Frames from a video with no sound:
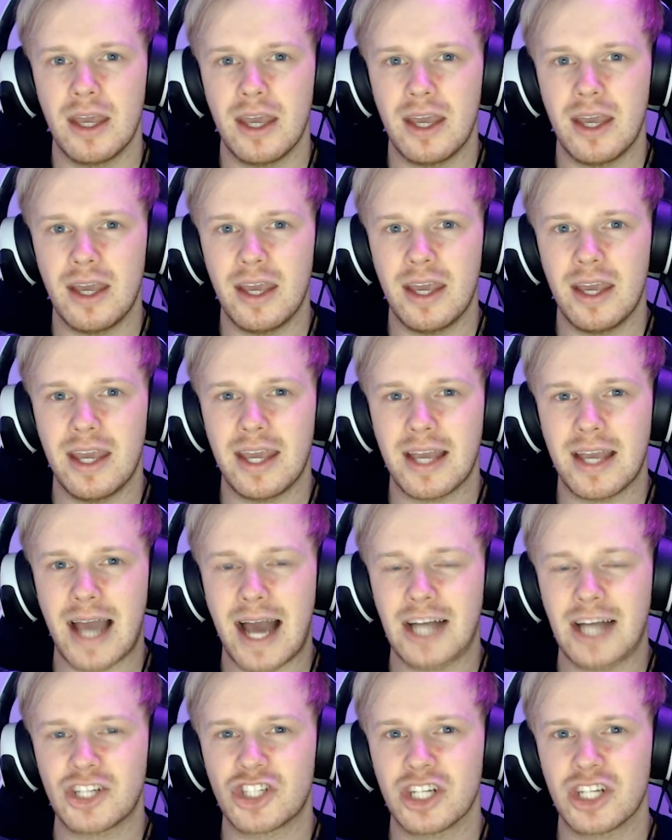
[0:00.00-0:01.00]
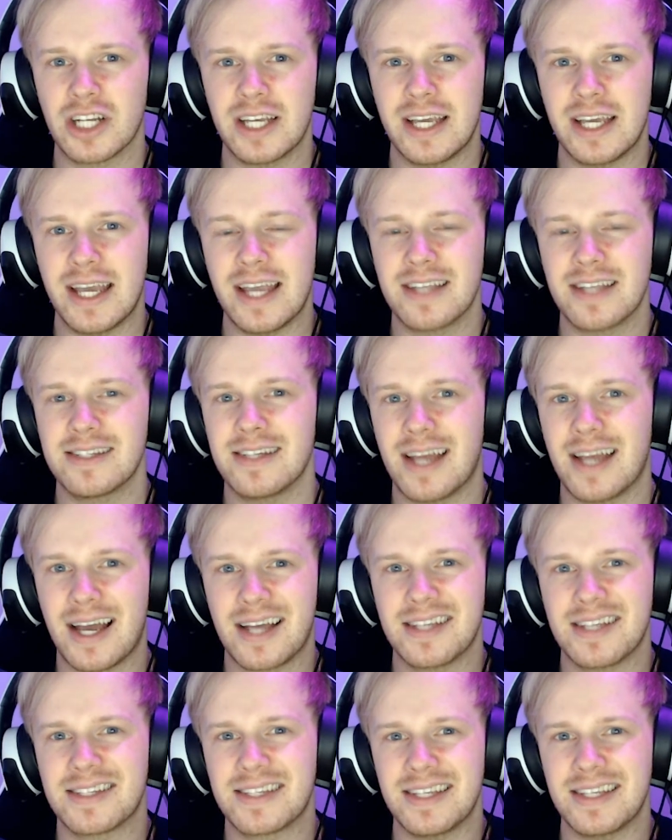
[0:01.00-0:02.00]
it actually isn't
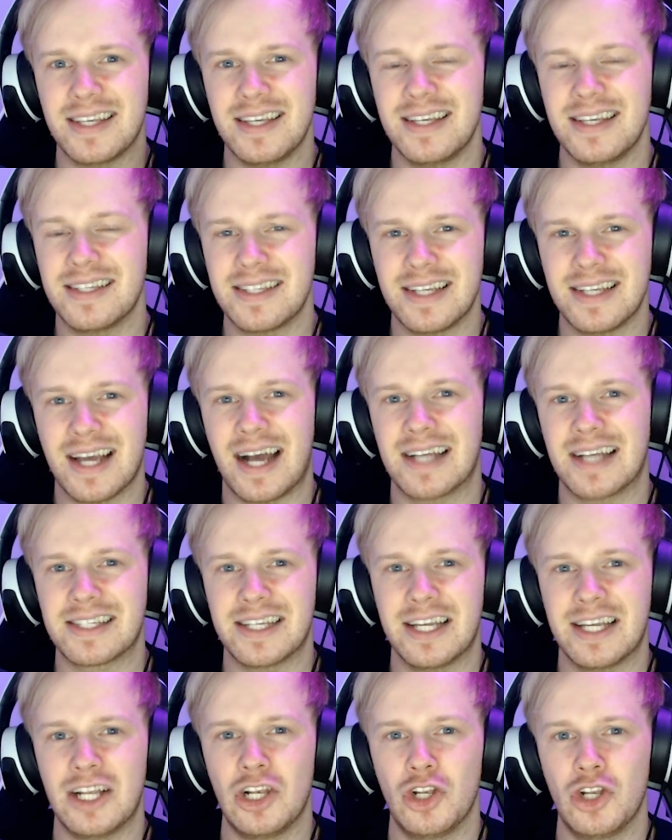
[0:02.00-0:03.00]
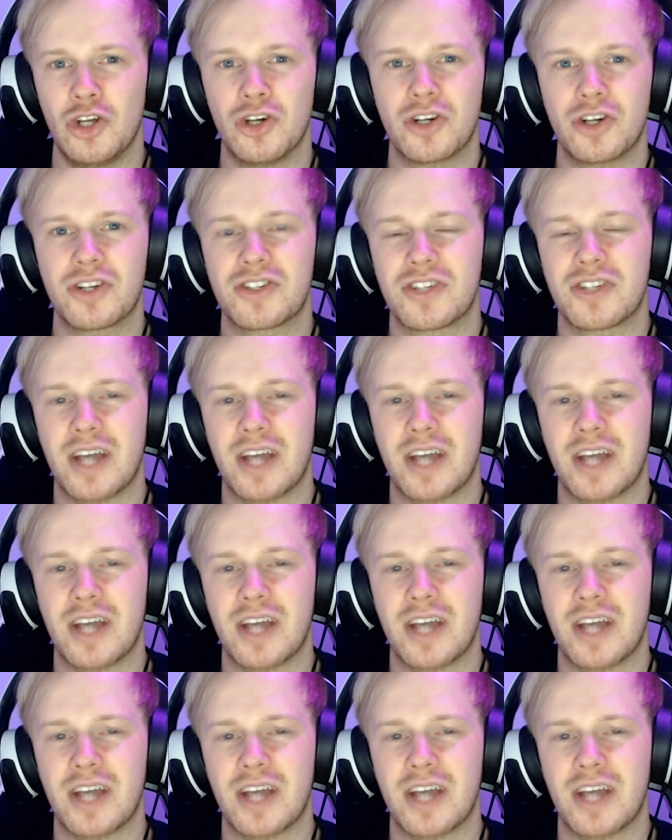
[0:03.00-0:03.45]
as easy as it looks,